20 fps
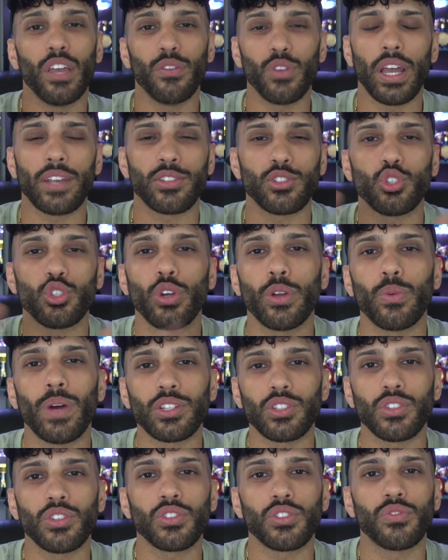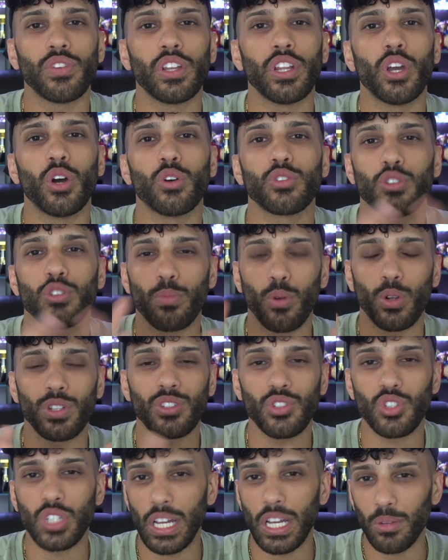If you guys enjoyed watching this video, support
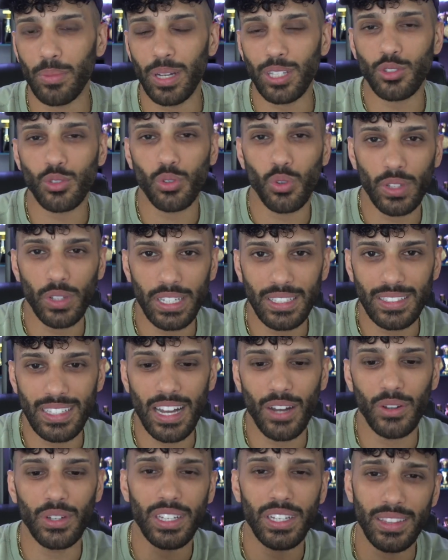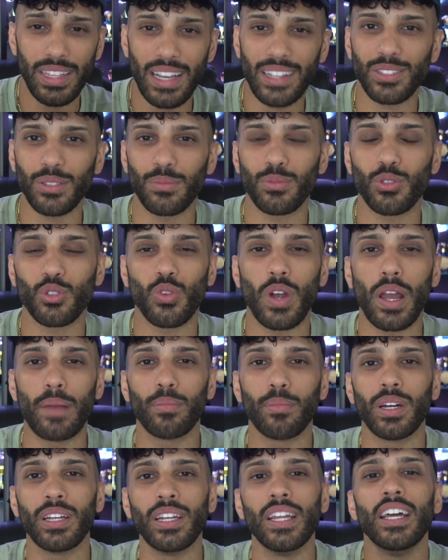this channel by scrolling down, hitting that subscribe
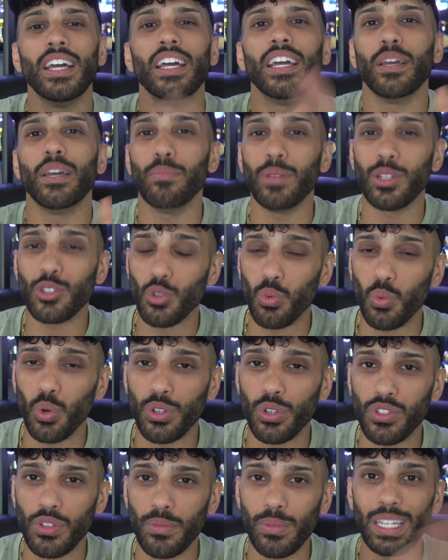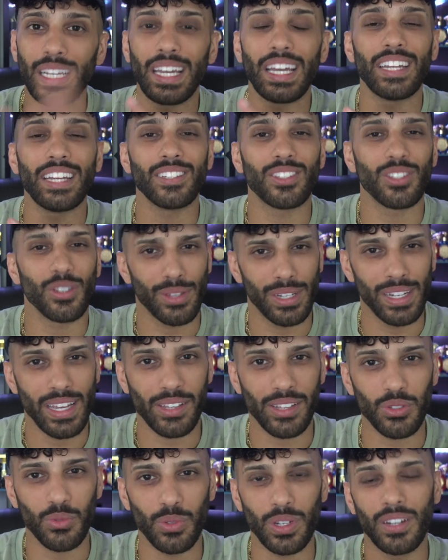button. It means the world to me. And until the
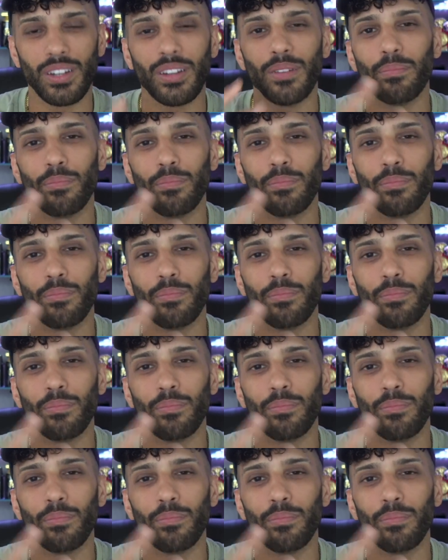next one,